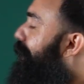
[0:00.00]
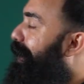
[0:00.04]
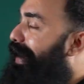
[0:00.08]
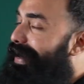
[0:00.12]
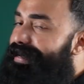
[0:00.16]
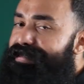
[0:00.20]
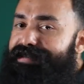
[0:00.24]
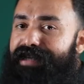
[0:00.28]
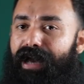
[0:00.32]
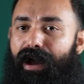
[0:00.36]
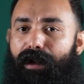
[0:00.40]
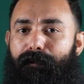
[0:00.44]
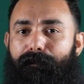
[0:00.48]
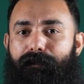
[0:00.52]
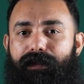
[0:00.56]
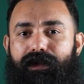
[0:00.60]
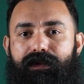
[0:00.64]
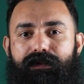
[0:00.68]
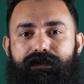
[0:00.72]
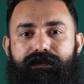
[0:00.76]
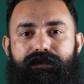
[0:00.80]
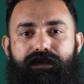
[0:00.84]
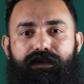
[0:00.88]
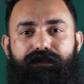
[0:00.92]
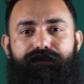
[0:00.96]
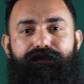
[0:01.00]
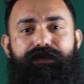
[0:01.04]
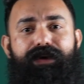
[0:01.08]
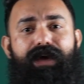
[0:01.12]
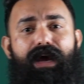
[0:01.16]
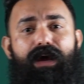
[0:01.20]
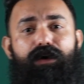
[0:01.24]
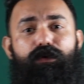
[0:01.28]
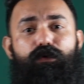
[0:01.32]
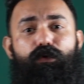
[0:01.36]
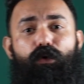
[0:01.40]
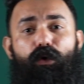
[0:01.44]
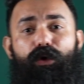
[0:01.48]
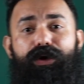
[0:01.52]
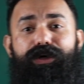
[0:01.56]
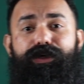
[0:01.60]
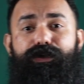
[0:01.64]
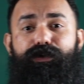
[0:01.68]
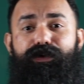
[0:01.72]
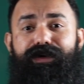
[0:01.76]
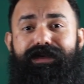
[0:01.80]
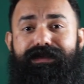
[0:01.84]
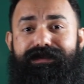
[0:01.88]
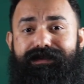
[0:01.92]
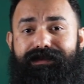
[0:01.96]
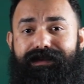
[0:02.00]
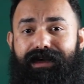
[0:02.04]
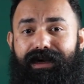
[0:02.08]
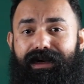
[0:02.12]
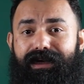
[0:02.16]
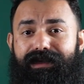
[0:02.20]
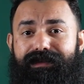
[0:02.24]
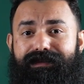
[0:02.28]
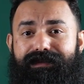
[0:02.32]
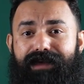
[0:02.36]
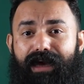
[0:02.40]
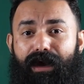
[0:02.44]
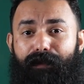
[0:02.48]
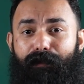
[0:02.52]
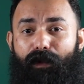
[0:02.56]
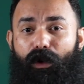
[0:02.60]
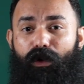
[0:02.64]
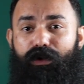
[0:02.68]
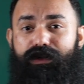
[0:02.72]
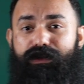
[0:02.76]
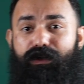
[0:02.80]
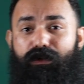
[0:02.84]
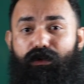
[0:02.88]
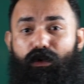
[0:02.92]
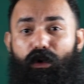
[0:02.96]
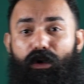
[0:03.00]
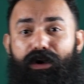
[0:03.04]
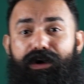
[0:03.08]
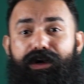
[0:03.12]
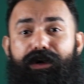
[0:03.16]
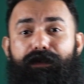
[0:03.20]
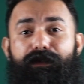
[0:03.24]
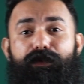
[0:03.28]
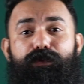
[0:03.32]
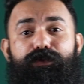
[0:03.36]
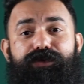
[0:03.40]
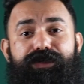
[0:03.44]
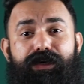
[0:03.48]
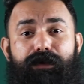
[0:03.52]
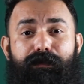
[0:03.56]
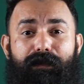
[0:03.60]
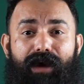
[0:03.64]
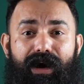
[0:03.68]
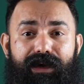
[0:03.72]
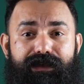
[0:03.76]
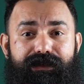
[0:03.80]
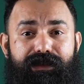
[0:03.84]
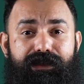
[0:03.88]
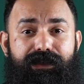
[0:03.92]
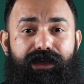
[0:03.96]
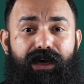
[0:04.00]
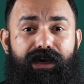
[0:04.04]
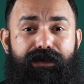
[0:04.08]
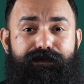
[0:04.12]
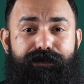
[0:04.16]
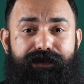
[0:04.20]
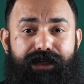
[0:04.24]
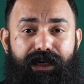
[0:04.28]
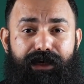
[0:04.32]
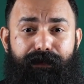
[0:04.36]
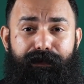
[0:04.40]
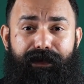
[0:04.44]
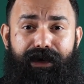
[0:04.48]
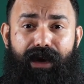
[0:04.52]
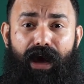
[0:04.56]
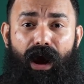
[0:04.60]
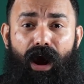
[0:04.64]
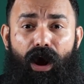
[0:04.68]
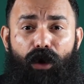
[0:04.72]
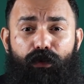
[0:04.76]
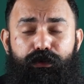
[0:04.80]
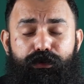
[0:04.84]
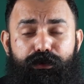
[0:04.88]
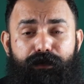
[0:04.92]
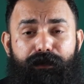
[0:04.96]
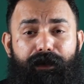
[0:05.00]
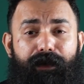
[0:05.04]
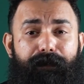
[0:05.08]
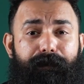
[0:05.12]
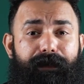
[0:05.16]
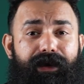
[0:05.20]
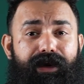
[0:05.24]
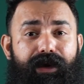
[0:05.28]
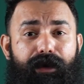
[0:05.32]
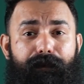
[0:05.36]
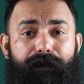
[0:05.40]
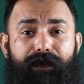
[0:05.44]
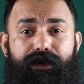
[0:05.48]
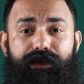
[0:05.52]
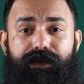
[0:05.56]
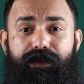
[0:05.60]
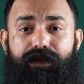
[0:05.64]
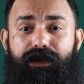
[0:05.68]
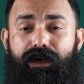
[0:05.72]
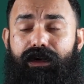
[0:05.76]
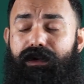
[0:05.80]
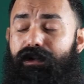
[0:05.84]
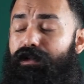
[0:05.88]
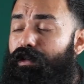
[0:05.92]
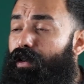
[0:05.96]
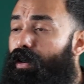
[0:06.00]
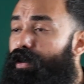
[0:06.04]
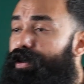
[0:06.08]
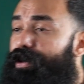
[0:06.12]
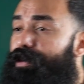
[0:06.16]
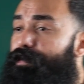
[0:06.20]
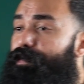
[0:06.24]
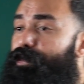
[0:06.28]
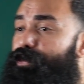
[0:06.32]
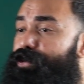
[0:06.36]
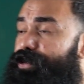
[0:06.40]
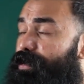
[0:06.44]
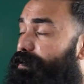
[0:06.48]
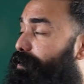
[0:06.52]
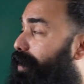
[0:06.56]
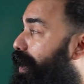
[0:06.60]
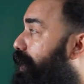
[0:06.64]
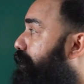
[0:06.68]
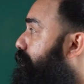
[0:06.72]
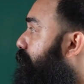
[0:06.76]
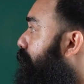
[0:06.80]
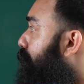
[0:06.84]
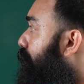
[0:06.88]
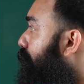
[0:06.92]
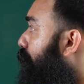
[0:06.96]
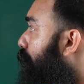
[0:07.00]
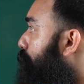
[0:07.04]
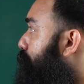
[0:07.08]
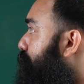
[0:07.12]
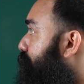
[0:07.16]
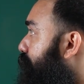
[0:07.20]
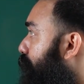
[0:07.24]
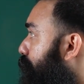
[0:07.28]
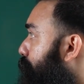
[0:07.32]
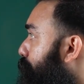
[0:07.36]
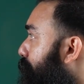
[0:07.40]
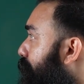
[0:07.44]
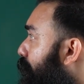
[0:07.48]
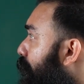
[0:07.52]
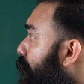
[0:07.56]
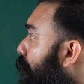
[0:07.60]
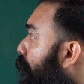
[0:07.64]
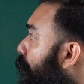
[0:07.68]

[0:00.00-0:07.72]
an example, we are going to discuss about the contribution margin income statement, how to prepare a particular contribution margin income statement.